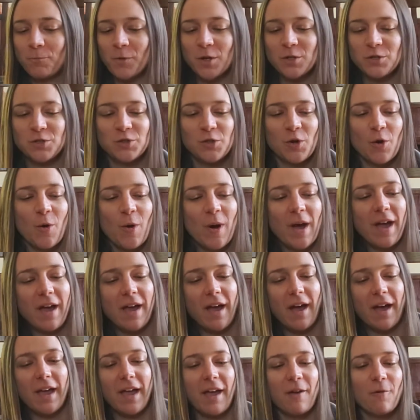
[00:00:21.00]
So
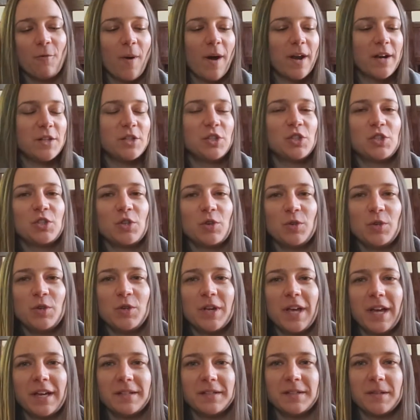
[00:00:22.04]
I wanted to show you
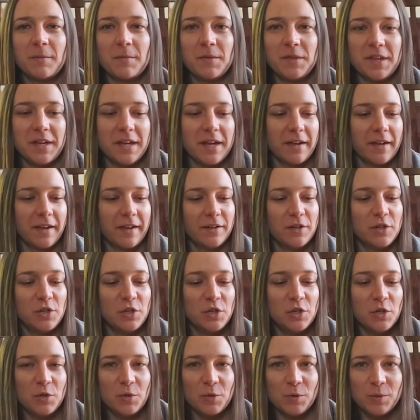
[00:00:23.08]
guys something
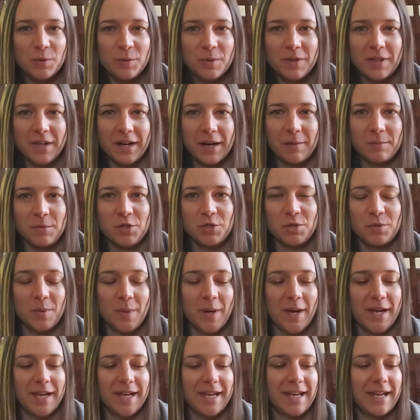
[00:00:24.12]
new that I'm
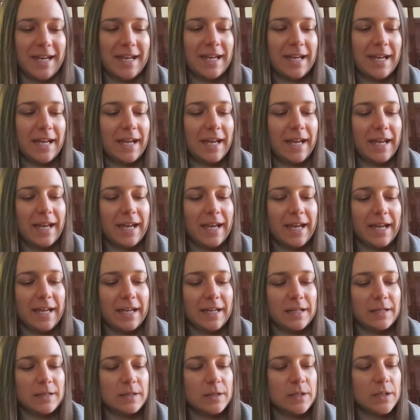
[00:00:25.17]
trying,
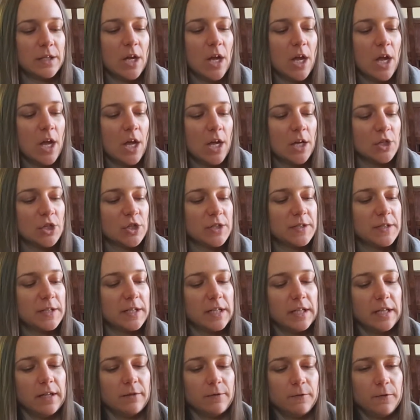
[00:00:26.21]
and just to
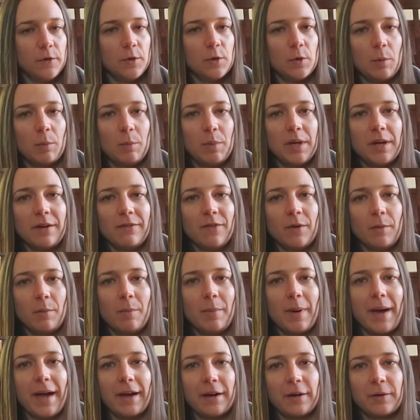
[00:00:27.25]
give you a bit of a
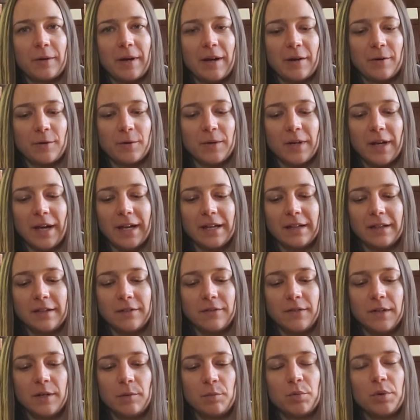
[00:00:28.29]
background, I
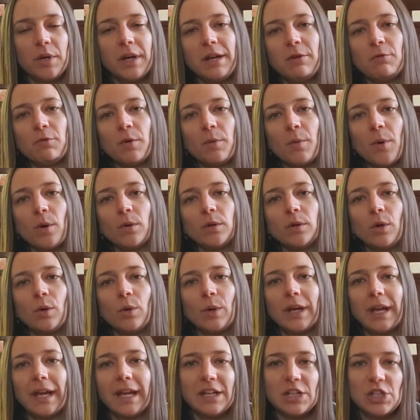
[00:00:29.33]
live in a pretty remote
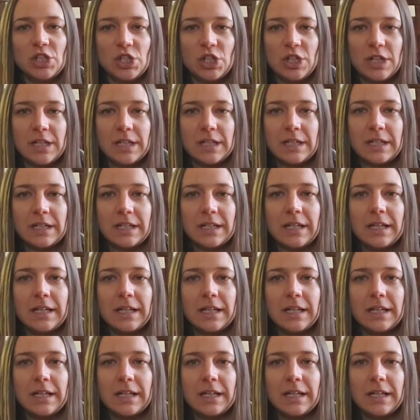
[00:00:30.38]
location.